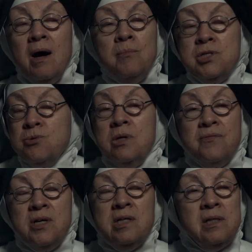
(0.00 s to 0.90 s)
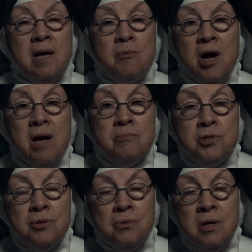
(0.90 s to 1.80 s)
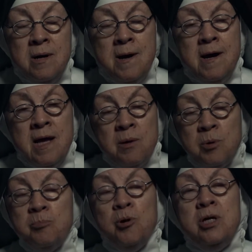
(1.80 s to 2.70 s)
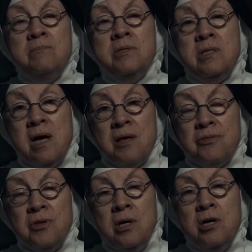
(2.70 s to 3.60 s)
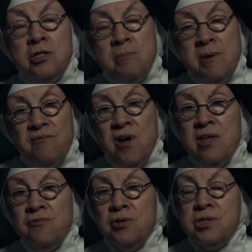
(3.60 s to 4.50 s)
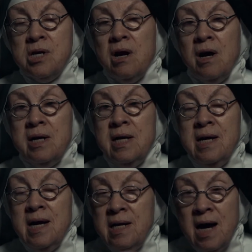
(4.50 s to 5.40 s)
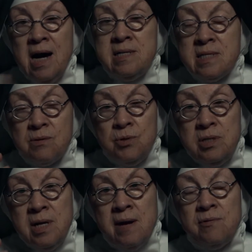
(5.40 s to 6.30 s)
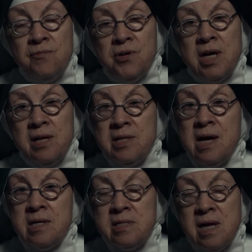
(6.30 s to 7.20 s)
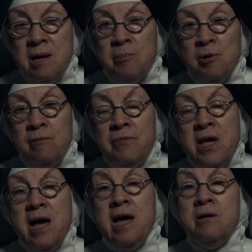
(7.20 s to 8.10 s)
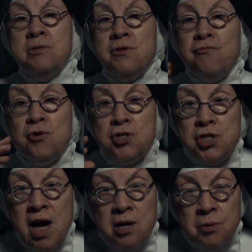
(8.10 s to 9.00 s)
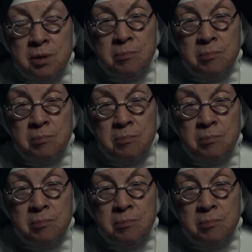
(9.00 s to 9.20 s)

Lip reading: which would have killed Abraham too, he would put him to death to be faithful to God. And Isaac would never forget that example. And it was a foreshadowing,